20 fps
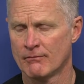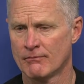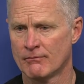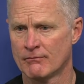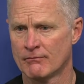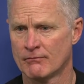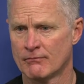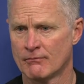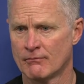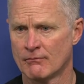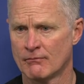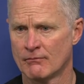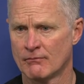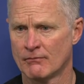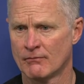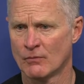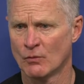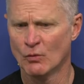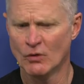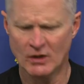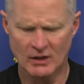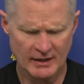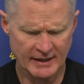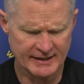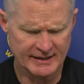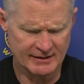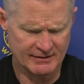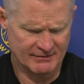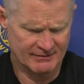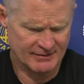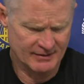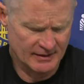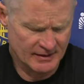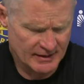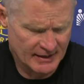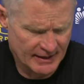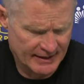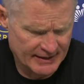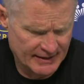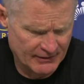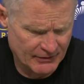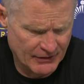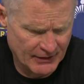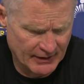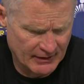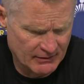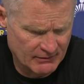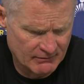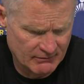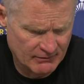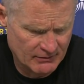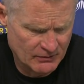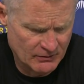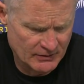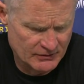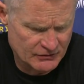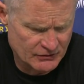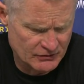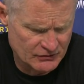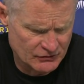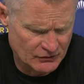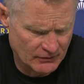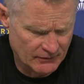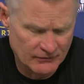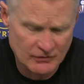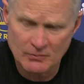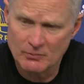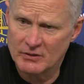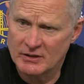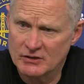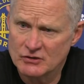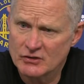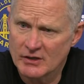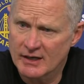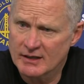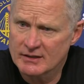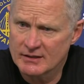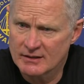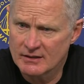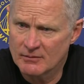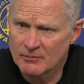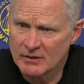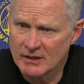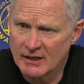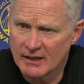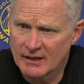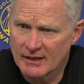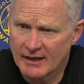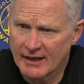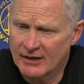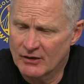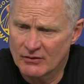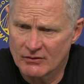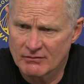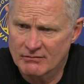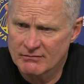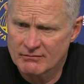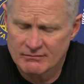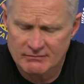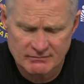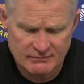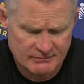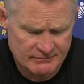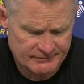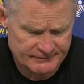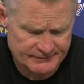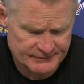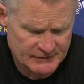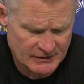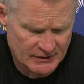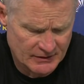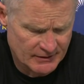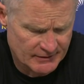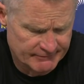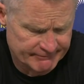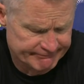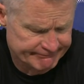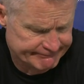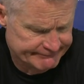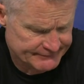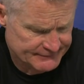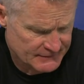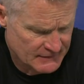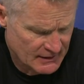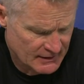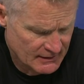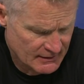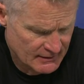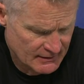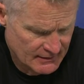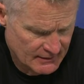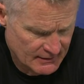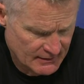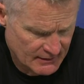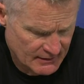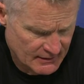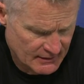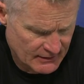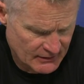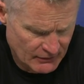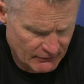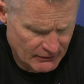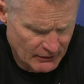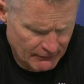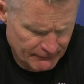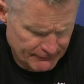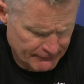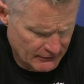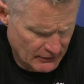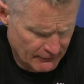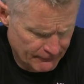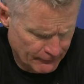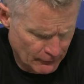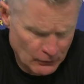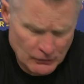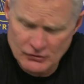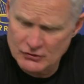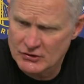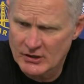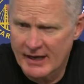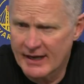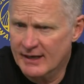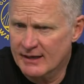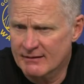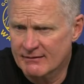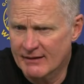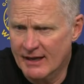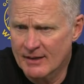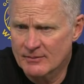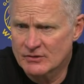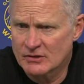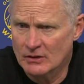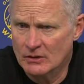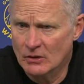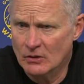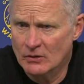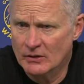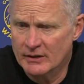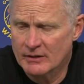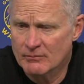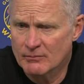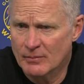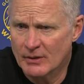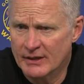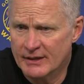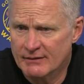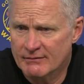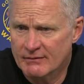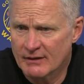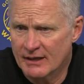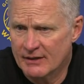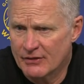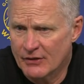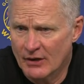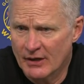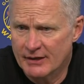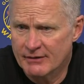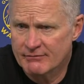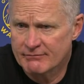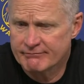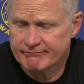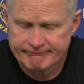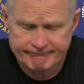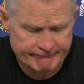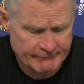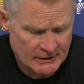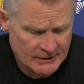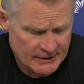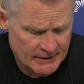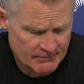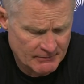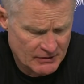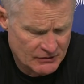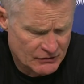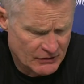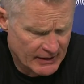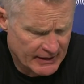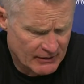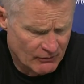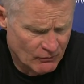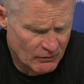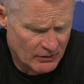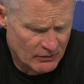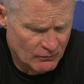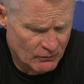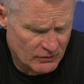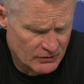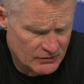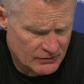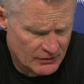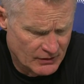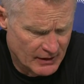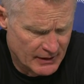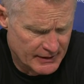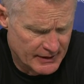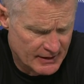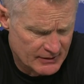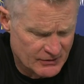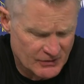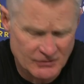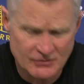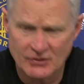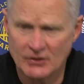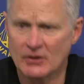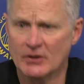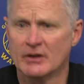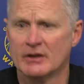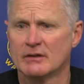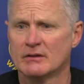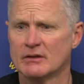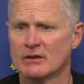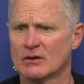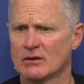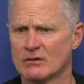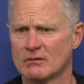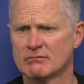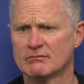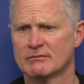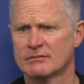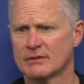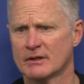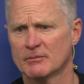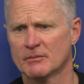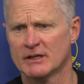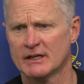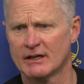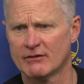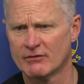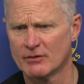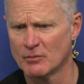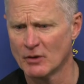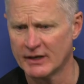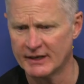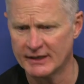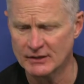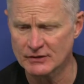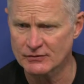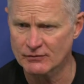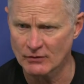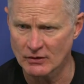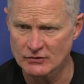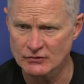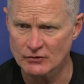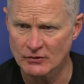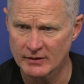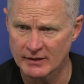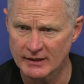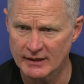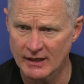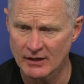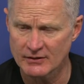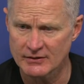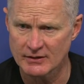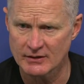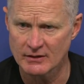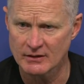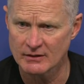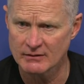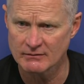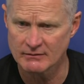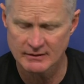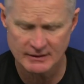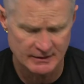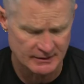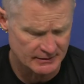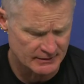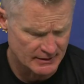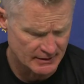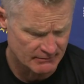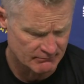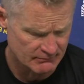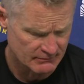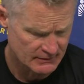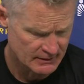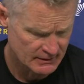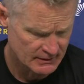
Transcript: drawing at him? Well, I didn't. I, I didn't think Chris deserved to be ejected. I mean, I, I don't. You know. The, the, the, first tech, absolutely. But I thought um, the second one was unnecessary. You know, I mean, everybody gets frustrated out there, and um,